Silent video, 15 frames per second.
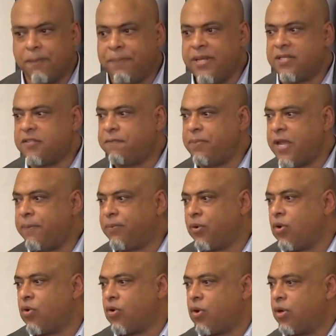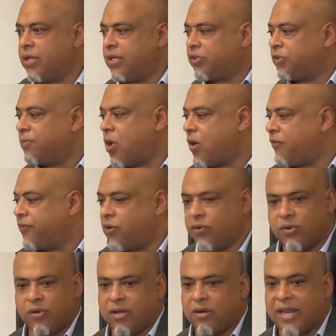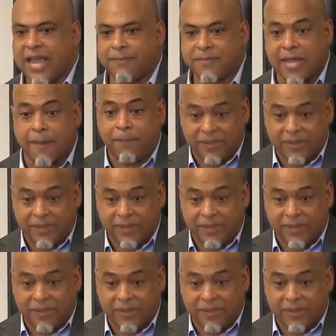a piece of paper or on their smartphone or their laptop,